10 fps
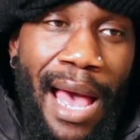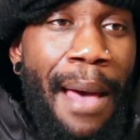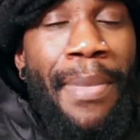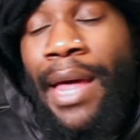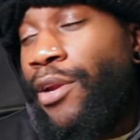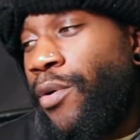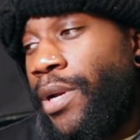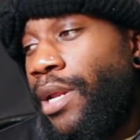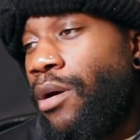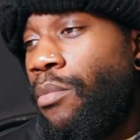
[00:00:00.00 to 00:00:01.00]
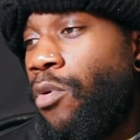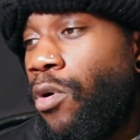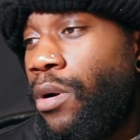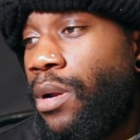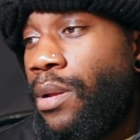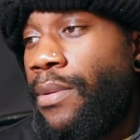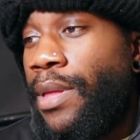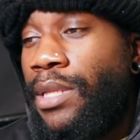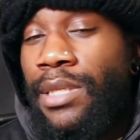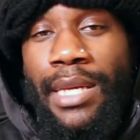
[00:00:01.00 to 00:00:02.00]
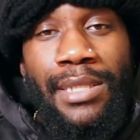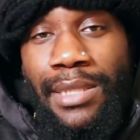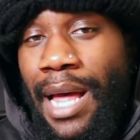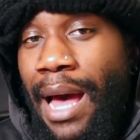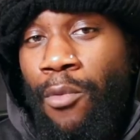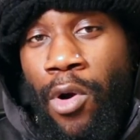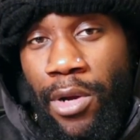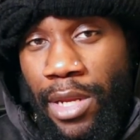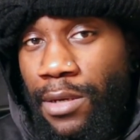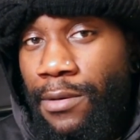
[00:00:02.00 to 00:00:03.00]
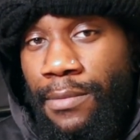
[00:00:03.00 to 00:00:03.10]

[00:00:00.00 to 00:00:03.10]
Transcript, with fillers: I'm not doing it no more. It's not working.